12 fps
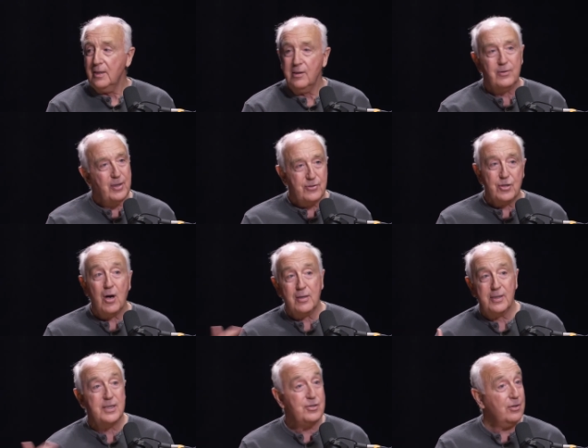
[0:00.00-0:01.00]
you know, they're
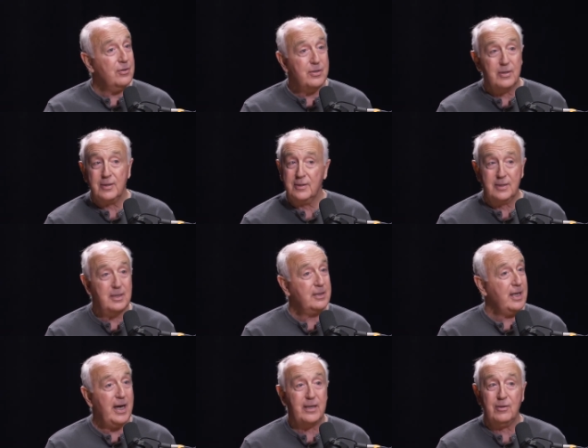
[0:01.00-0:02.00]
taught, they turn to yeah.
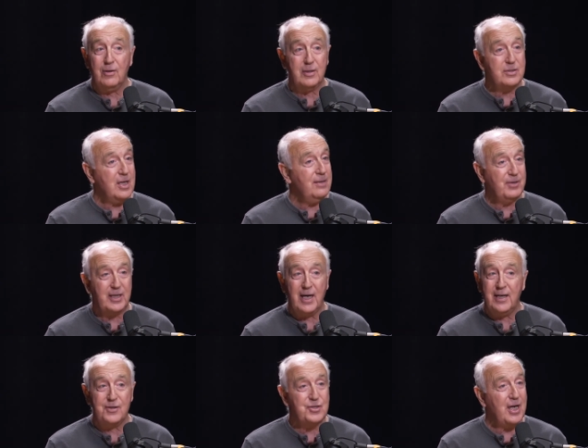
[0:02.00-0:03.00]
the caddy all the time. The
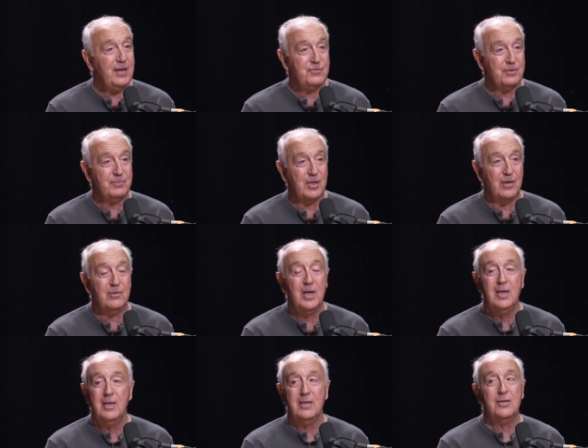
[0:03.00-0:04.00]
caddy saves them, you know.
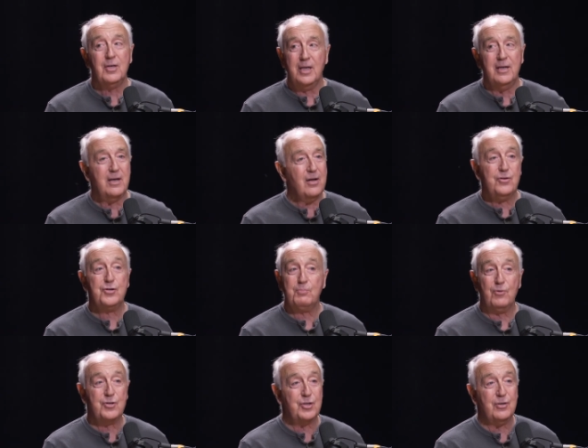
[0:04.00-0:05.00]
In other
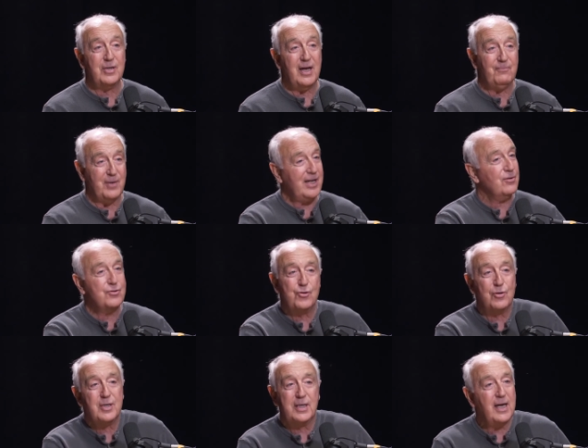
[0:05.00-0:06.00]
sports, you don't have Michael
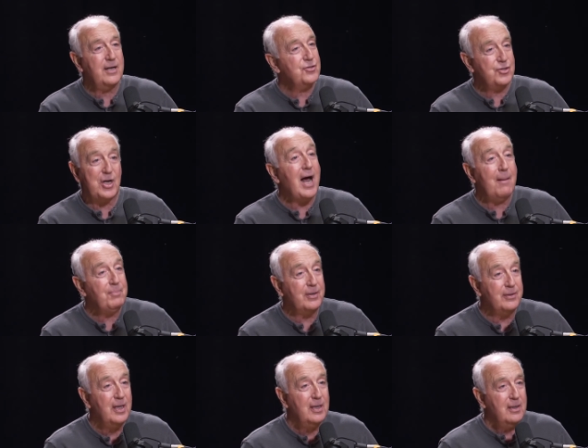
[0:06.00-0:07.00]
Jordan can't stop
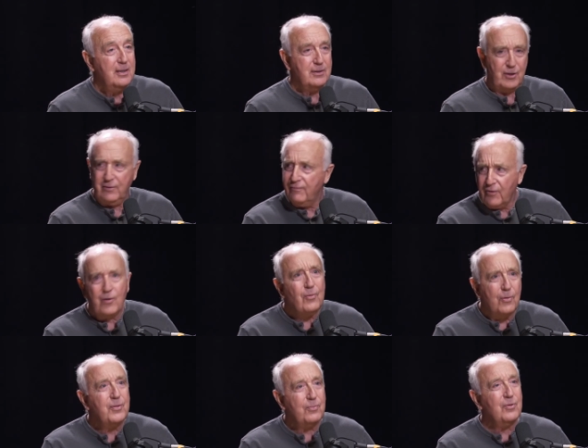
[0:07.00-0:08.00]
and
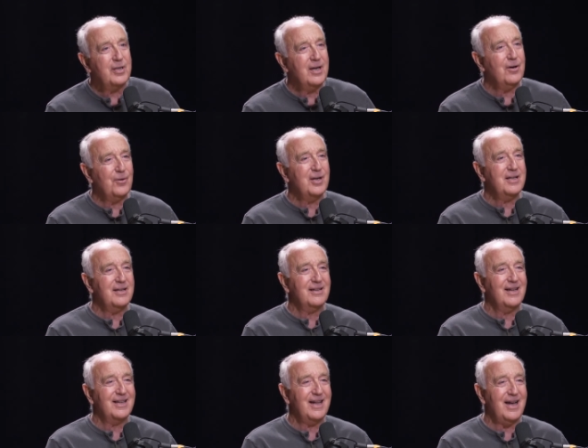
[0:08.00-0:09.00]
confer with, you know, or anything
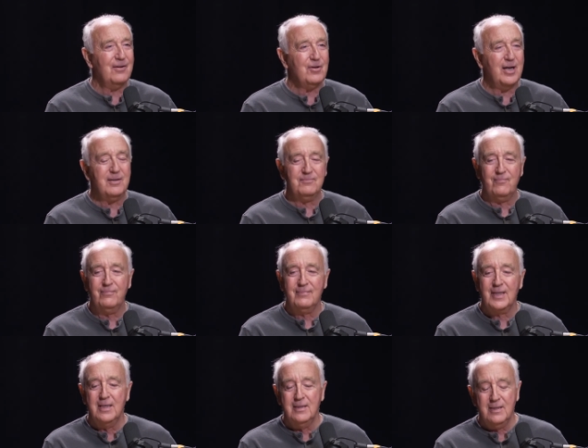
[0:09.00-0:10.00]
like that, right?
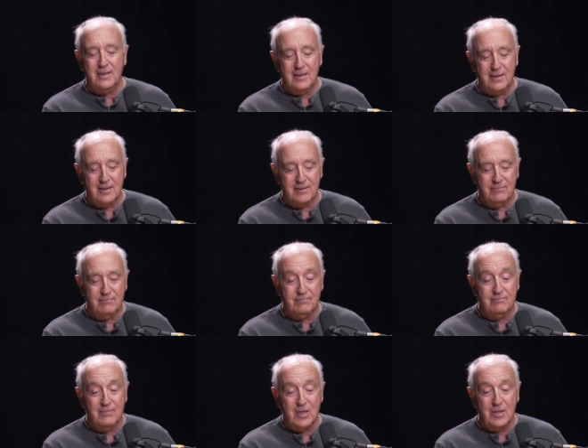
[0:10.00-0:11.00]
Um,
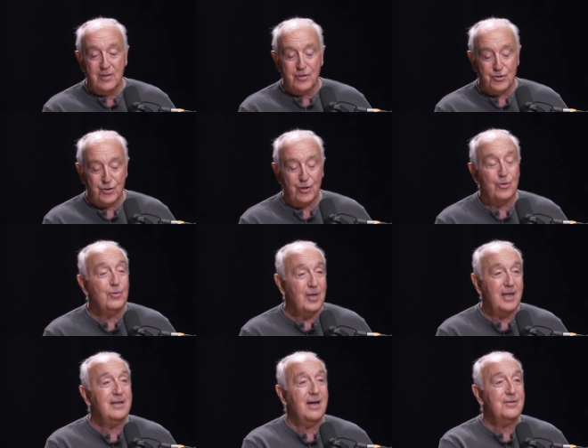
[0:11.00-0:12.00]
so
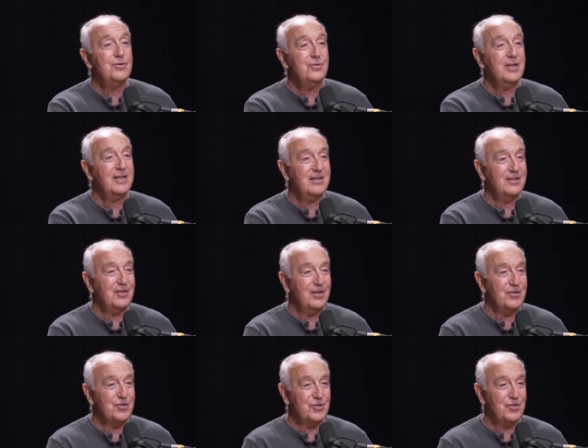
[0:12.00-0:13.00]
I, I do think that
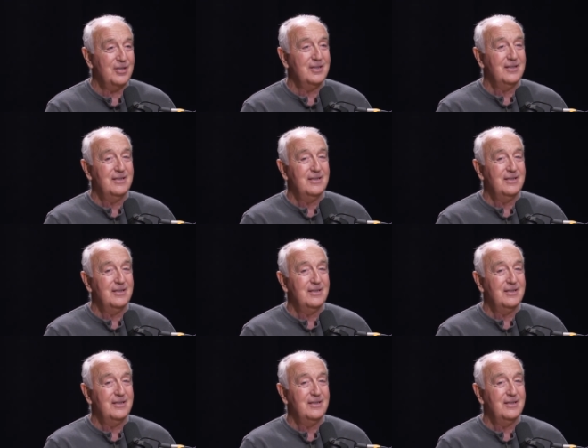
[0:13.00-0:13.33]
there's,